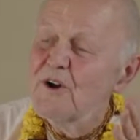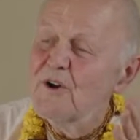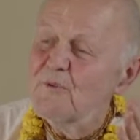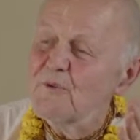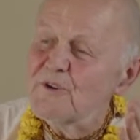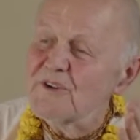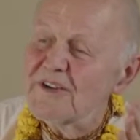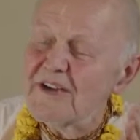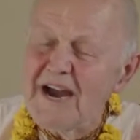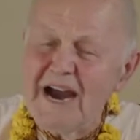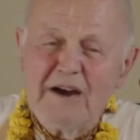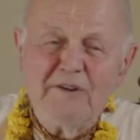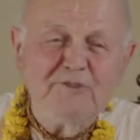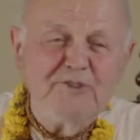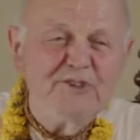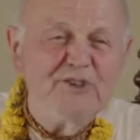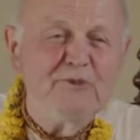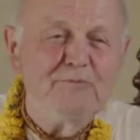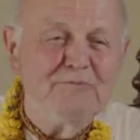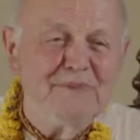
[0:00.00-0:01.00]
would
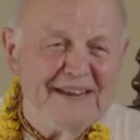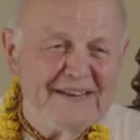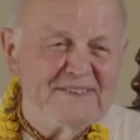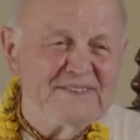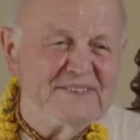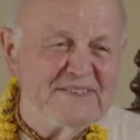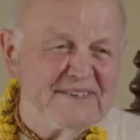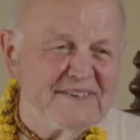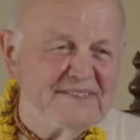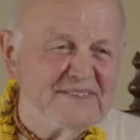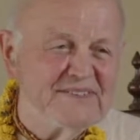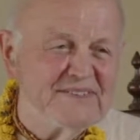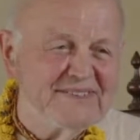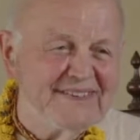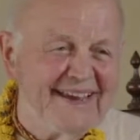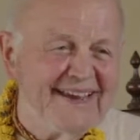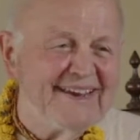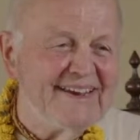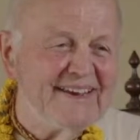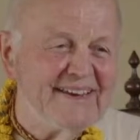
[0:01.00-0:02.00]
count your blessings
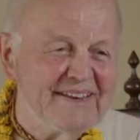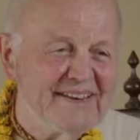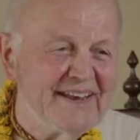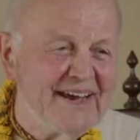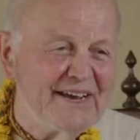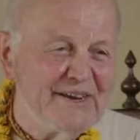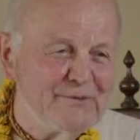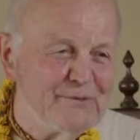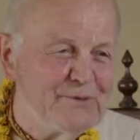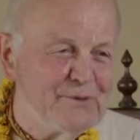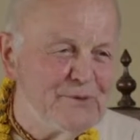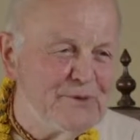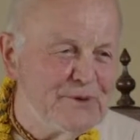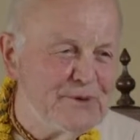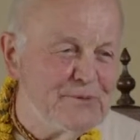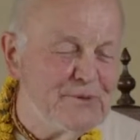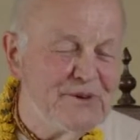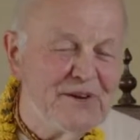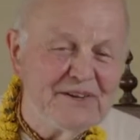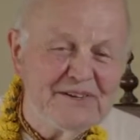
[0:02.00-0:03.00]
day and night, you
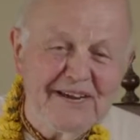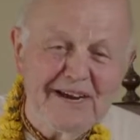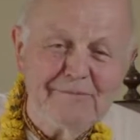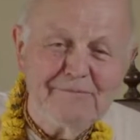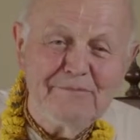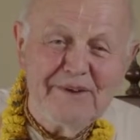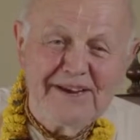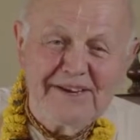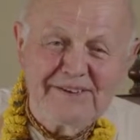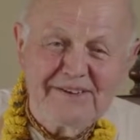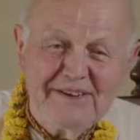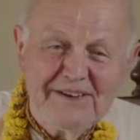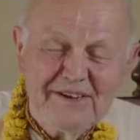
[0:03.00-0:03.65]
will not come back,